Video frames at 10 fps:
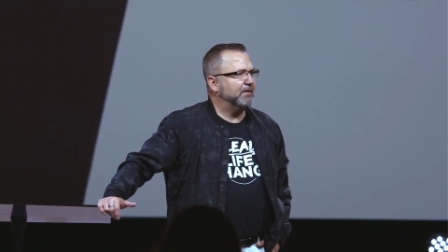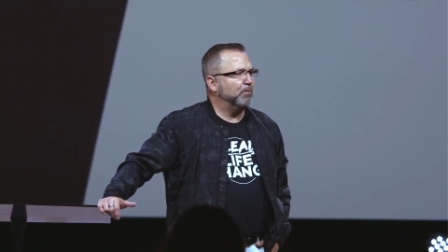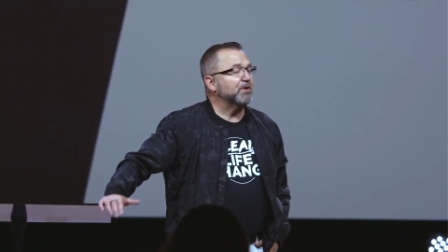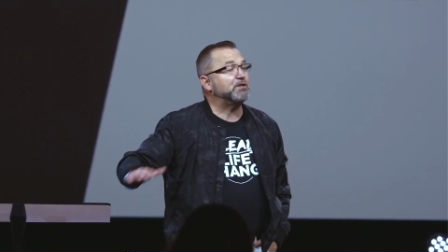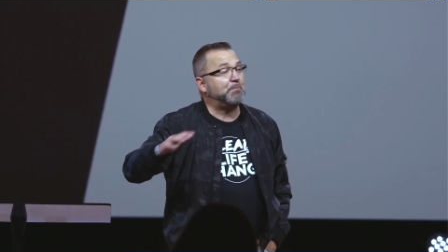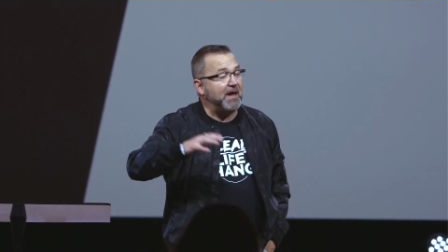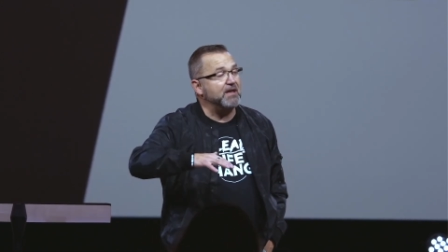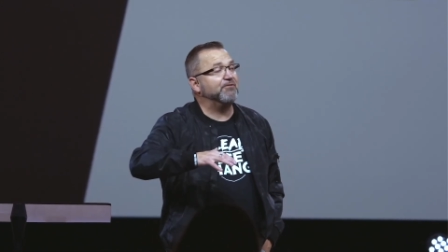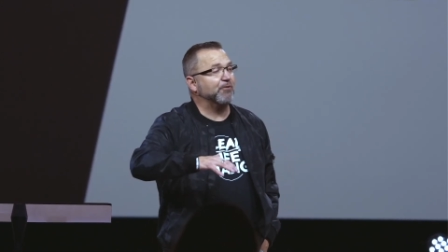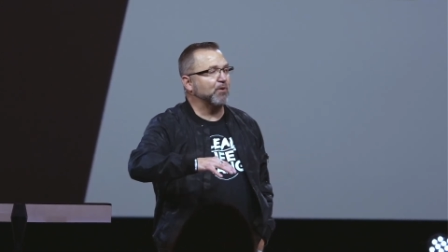was
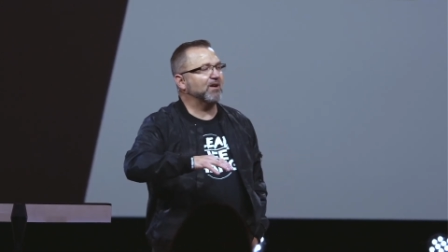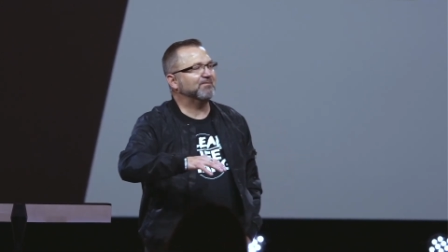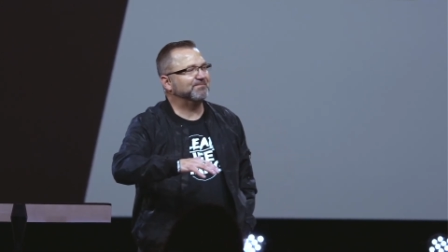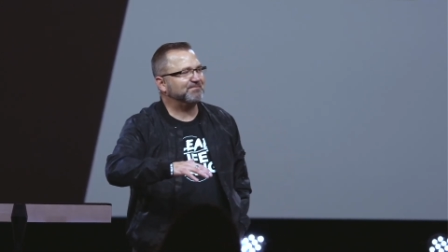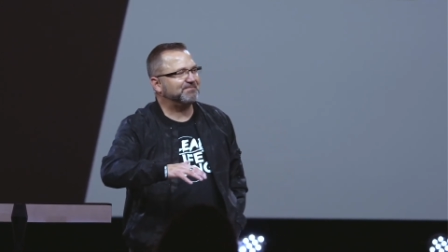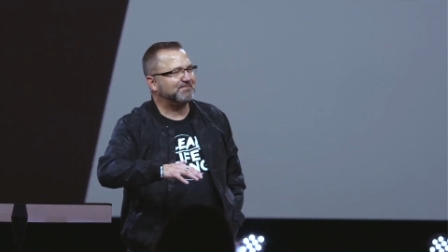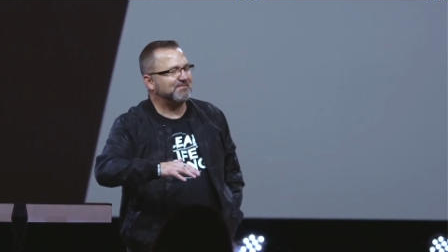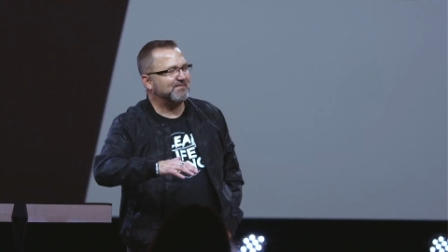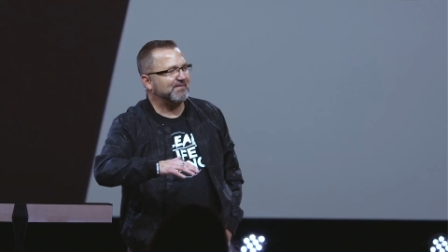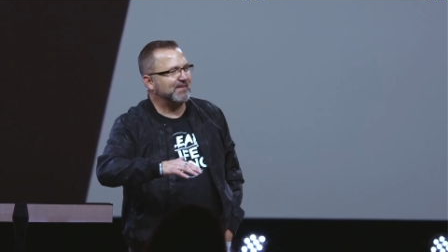paid for
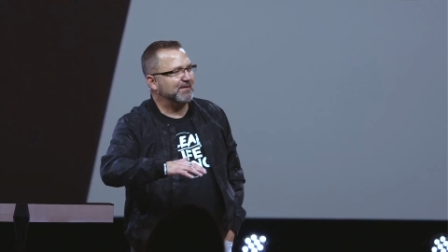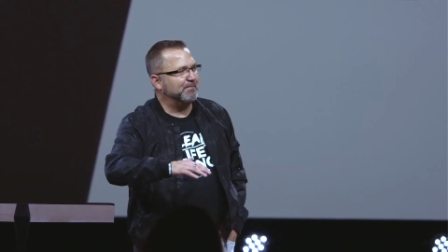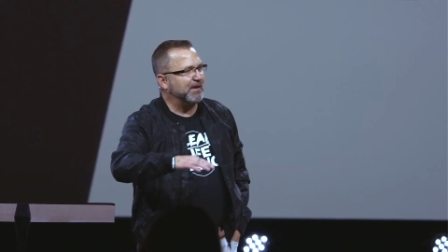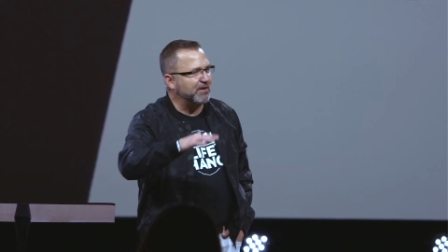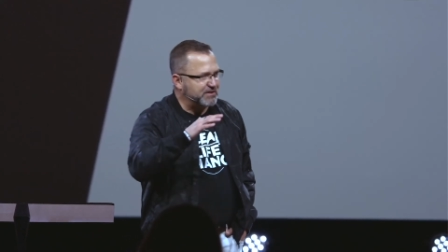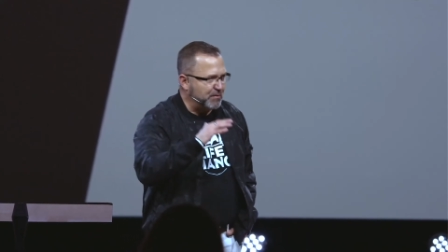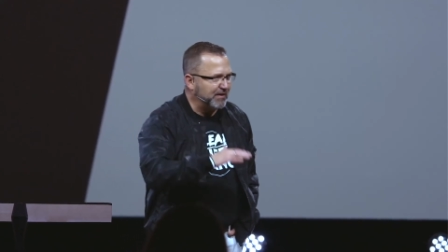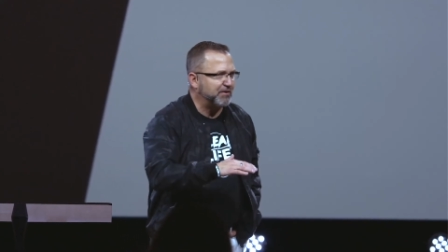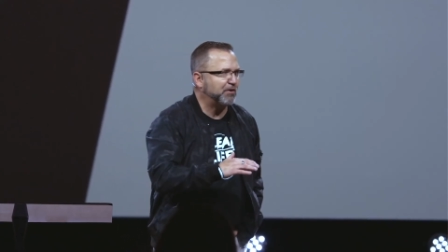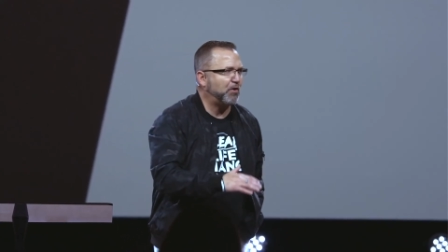because he
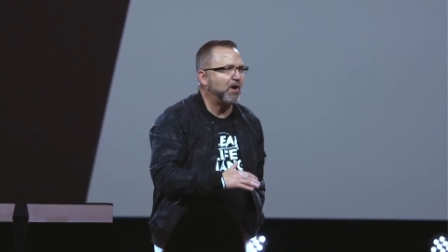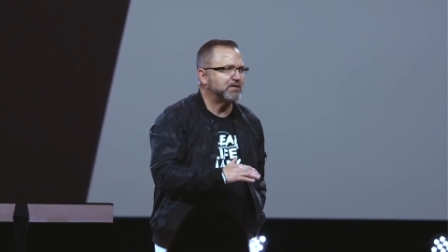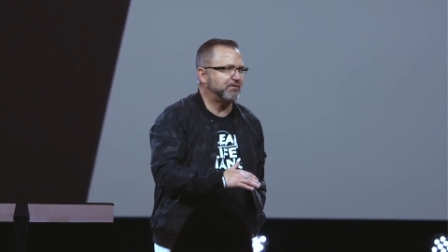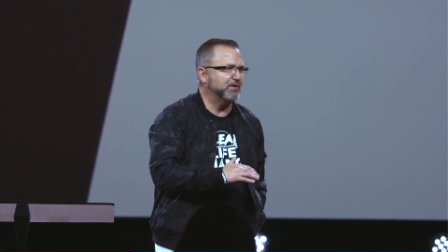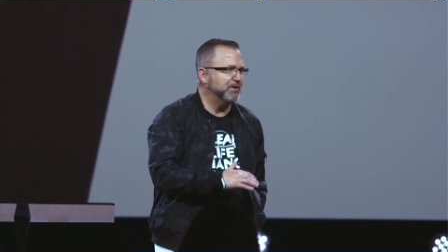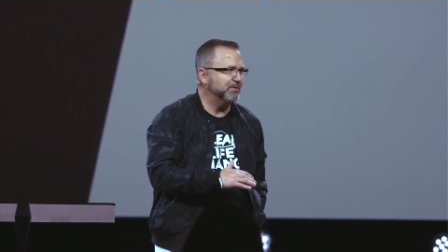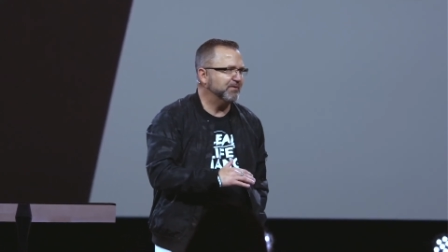went to the cross for you.